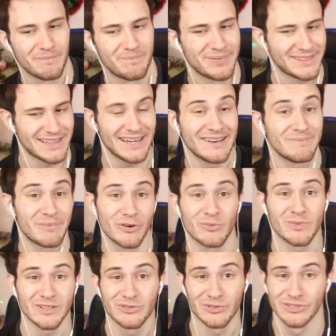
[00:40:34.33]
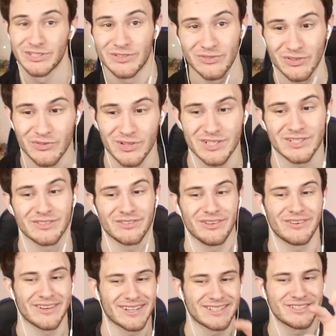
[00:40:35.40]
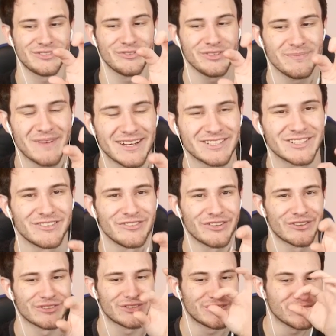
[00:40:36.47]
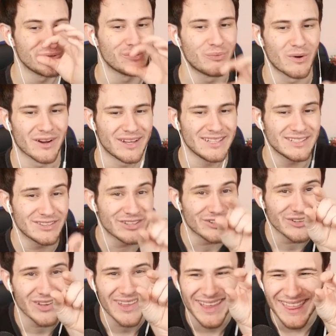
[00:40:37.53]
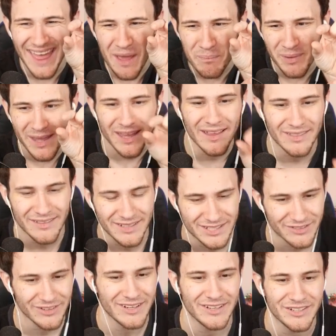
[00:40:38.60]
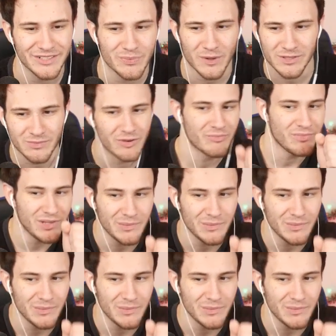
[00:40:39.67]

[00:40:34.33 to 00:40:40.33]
but then in Pokemon Gold, Silver, Crystal, you're like a two-dimensional little dude where he's literally like that big on the screen. You just watch him.